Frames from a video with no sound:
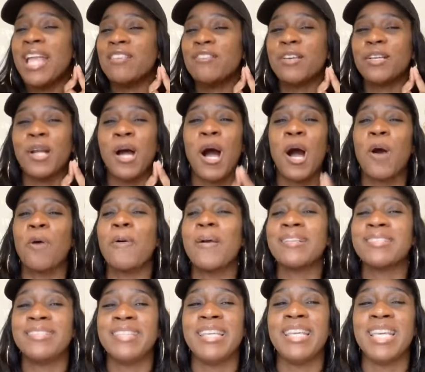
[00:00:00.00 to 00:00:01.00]
and you can
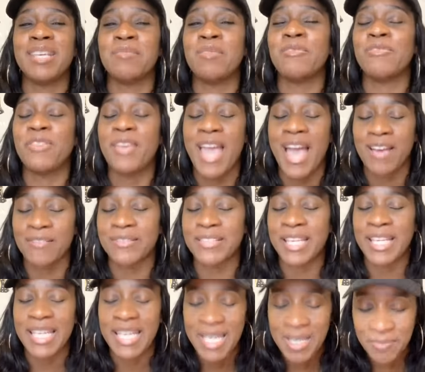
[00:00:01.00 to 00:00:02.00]
always DM me
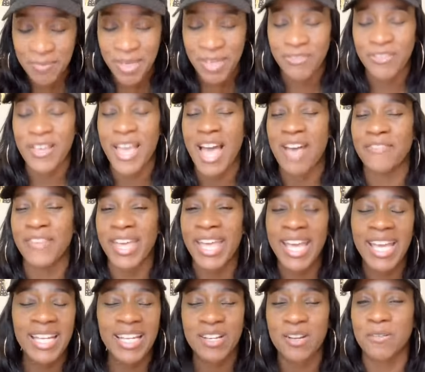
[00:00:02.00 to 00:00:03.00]
if you have
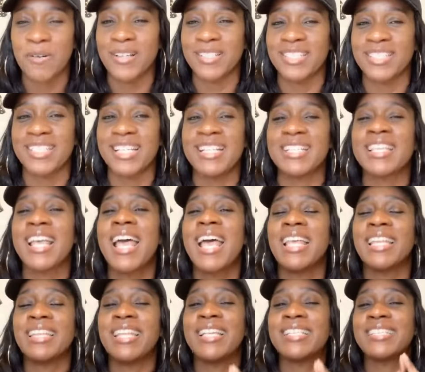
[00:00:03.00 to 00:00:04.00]
any questions.
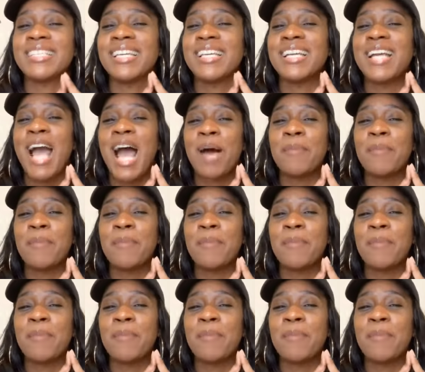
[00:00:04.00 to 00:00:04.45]
Listen,